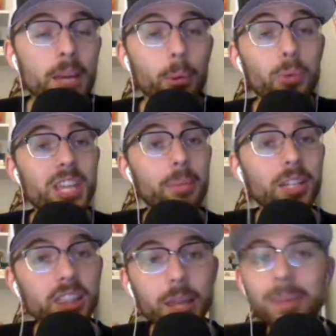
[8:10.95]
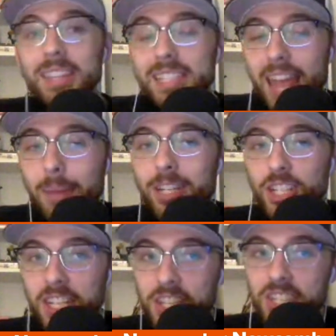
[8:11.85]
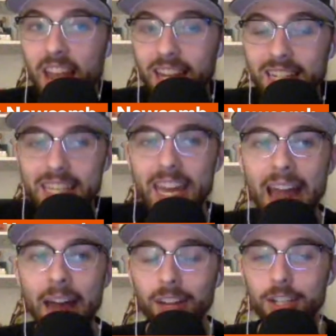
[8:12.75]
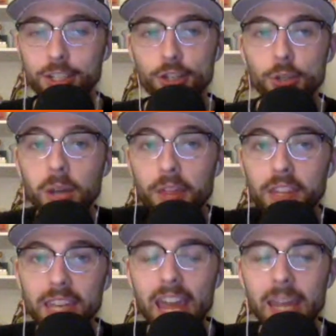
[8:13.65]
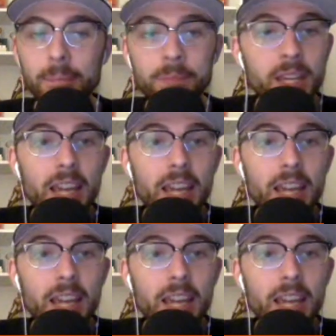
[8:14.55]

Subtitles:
but was able to limit the damage in the 2nd, get out at just a 2-0 game.